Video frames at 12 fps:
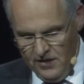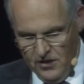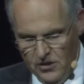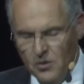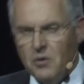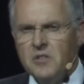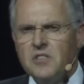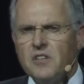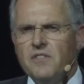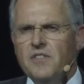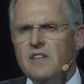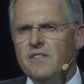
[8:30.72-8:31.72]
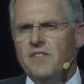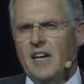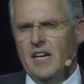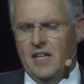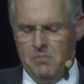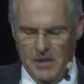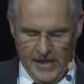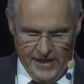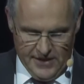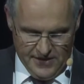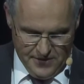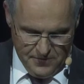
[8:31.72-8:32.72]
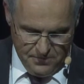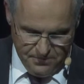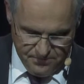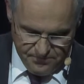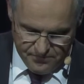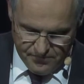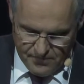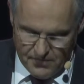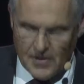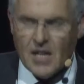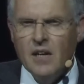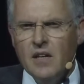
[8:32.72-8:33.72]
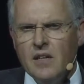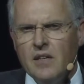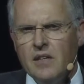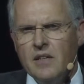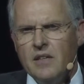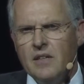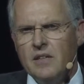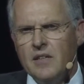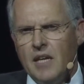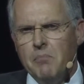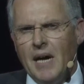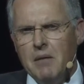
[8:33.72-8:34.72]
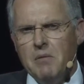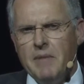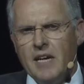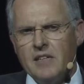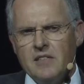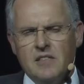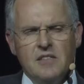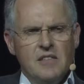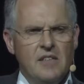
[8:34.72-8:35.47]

is a very functional and ergonomic vehicle, and many drivers will